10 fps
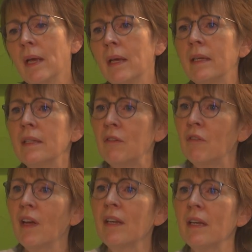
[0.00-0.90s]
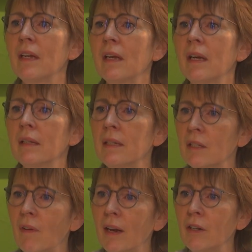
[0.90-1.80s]
in defending
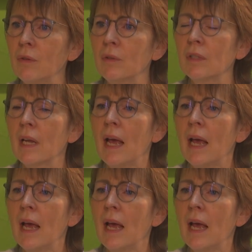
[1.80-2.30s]
these values